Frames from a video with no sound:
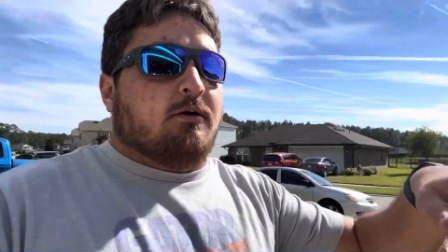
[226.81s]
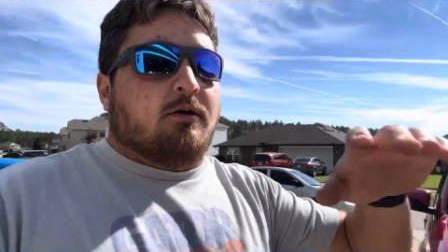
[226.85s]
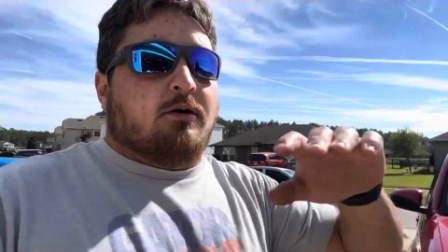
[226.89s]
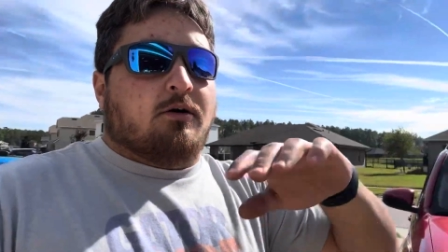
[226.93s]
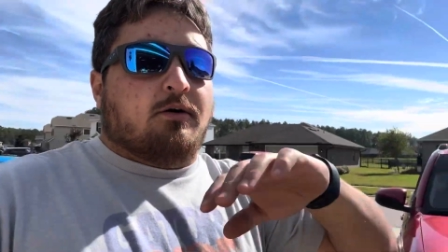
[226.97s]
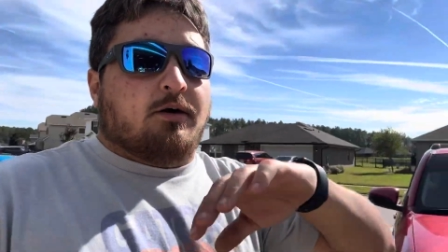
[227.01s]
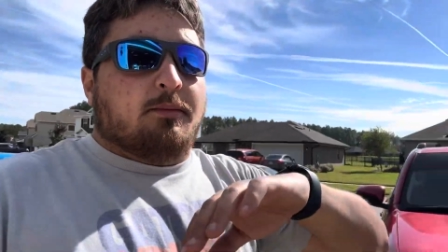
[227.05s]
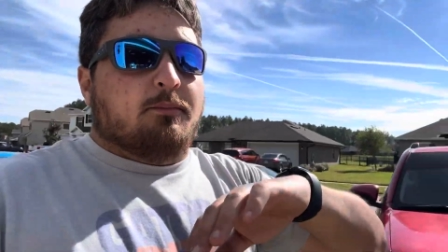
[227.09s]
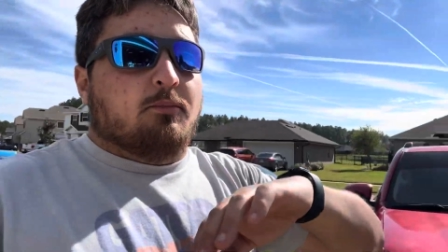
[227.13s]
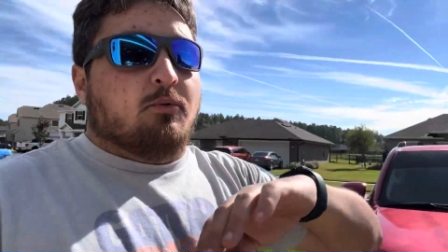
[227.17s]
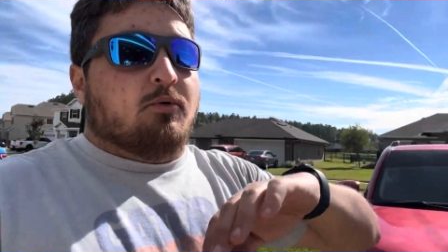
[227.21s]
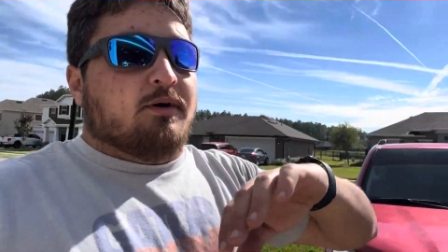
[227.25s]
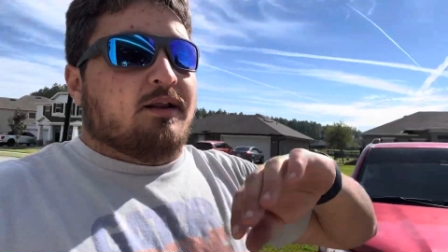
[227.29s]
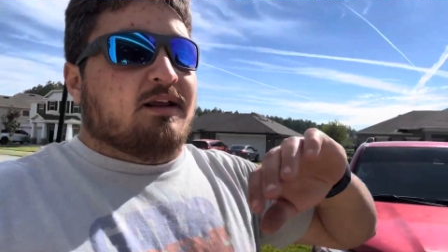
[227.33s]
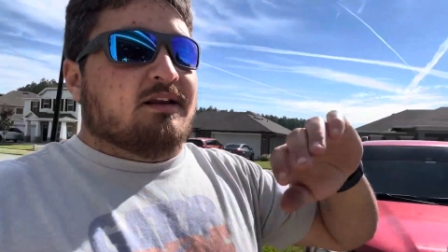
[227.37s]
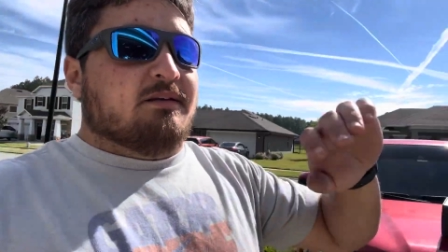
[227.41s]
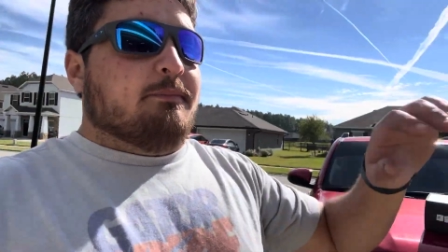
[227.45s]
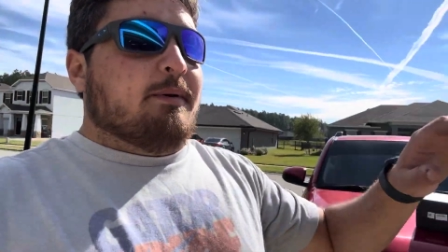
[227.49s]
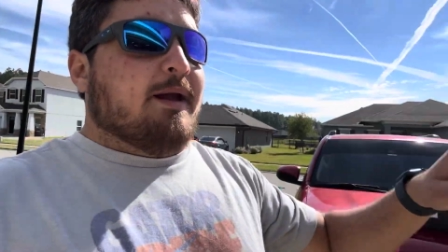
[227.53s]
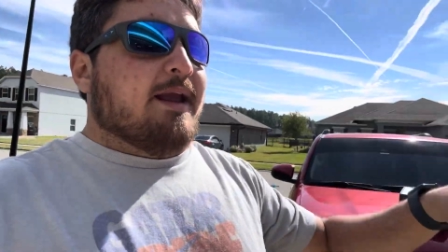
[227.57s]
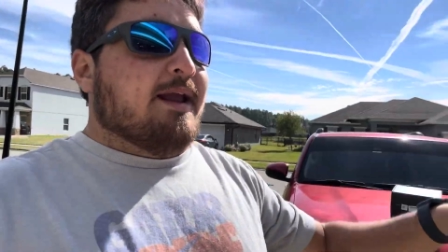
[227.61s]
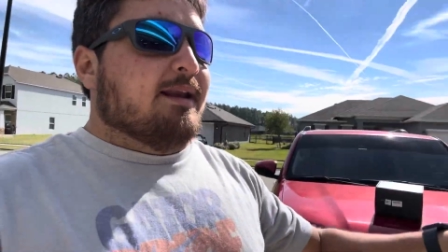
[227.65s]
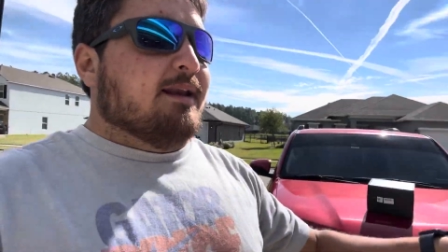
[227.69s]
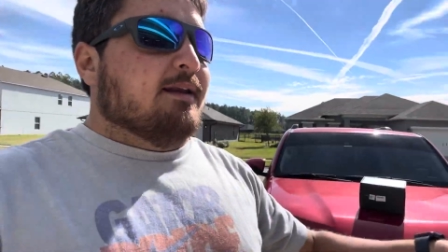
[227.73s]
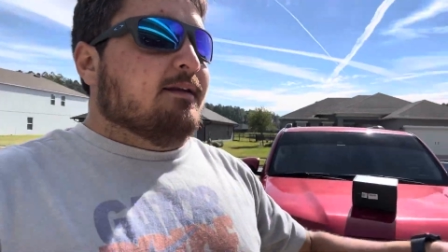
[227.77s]
hardy board that's
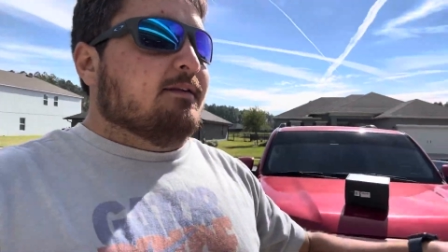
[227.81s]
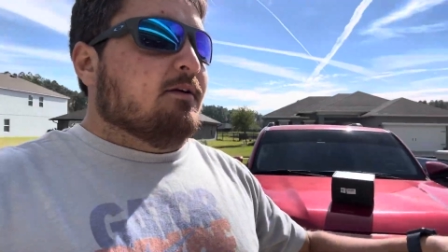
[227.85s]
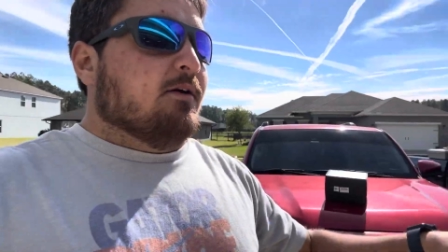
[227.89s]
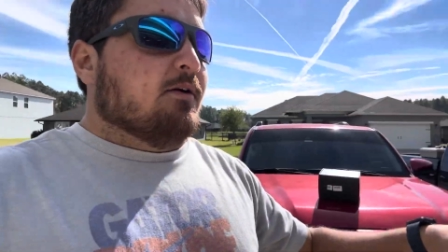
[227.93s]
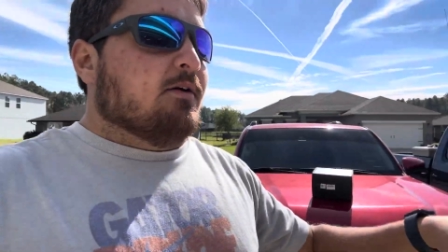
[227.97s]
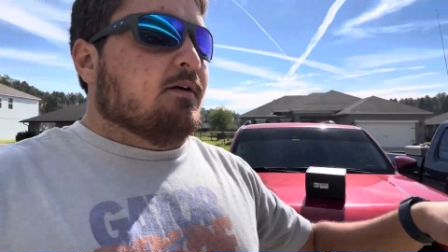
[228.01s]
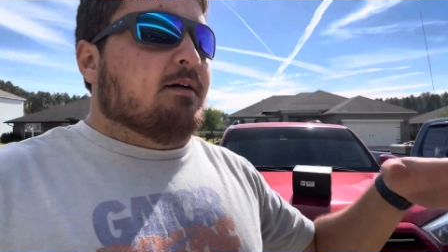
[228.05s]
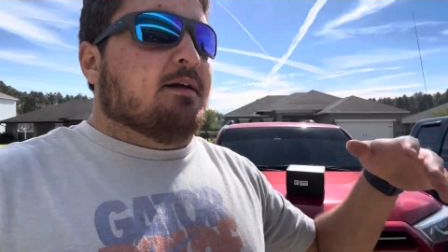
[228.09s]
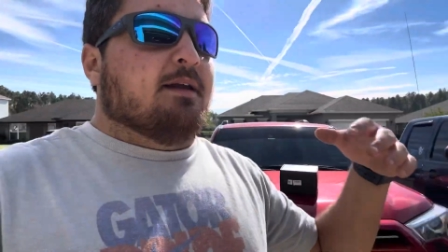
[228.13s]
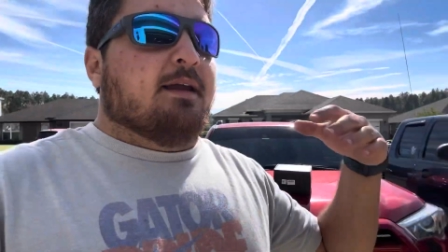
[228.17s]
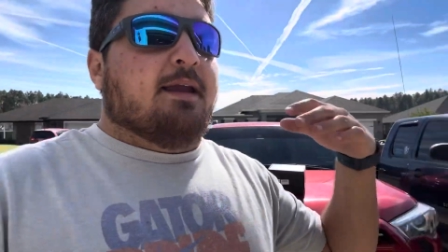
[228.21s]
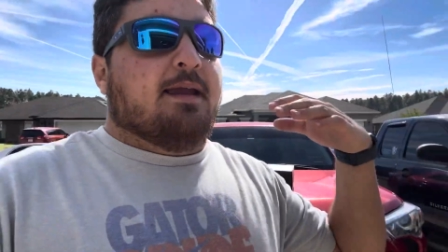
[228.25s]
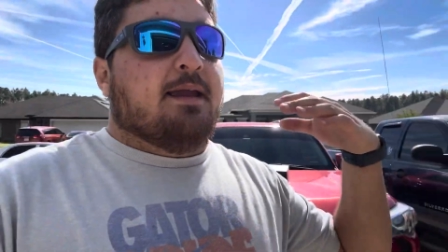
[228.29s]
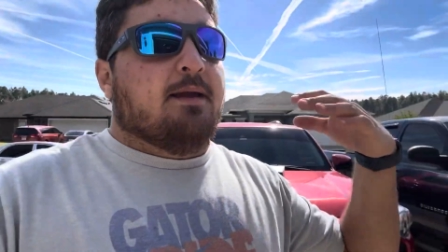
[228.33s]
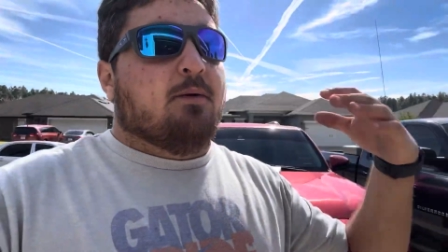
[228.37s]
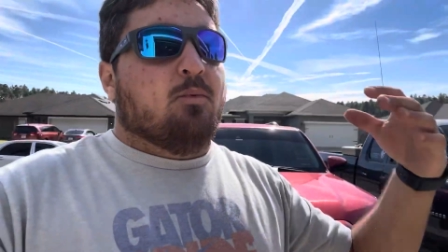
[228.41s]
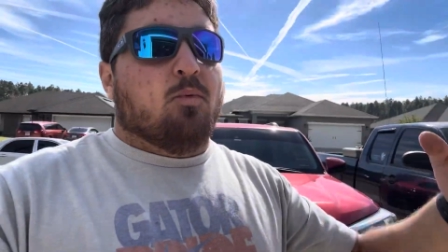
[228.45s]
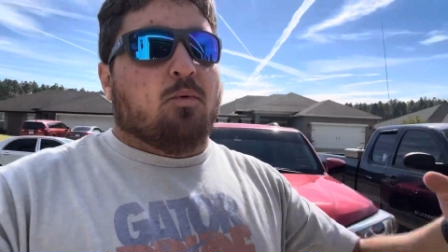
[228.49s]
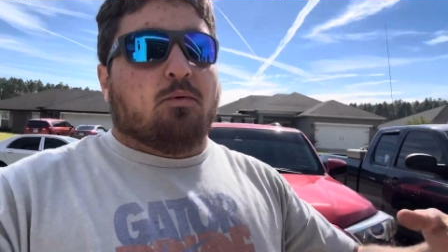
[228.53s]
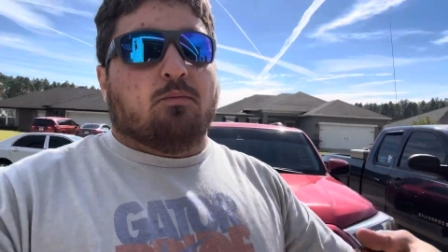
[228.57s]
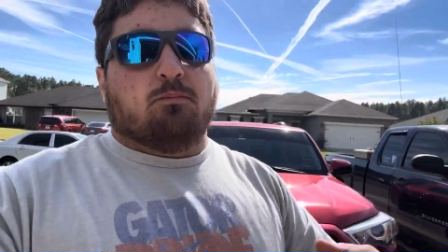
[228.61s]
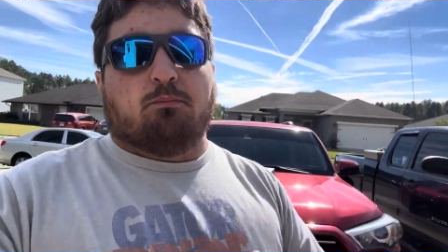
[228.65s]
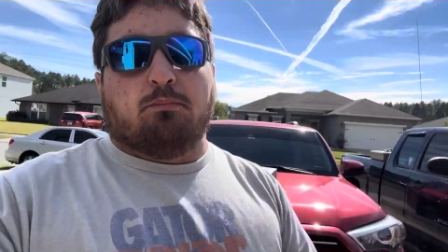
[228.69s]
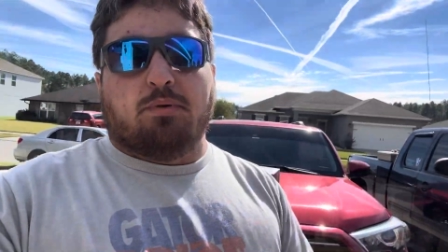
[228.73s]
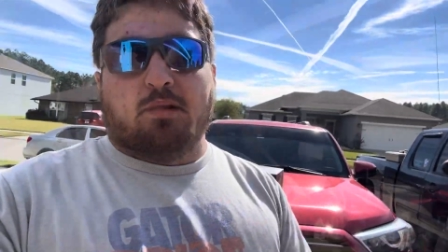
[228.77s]
painted dark, it
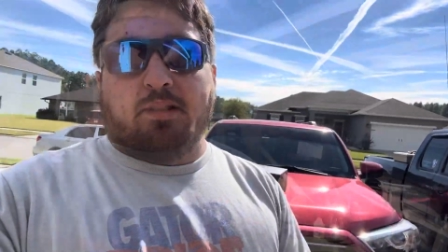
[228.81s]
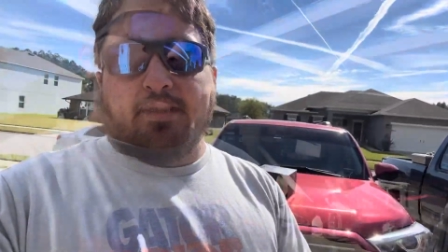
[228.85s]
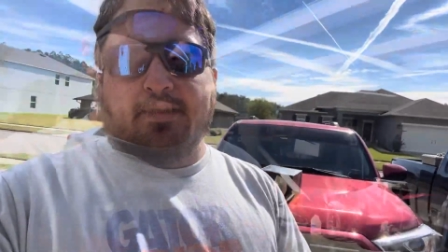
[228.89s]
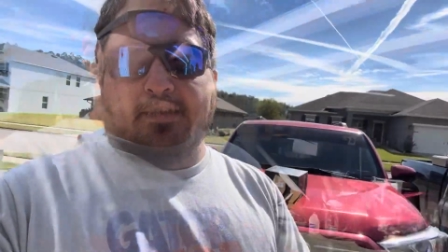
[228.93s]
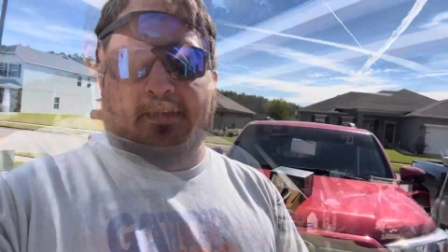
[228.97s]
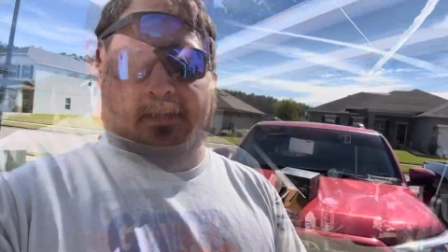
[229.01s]
will blend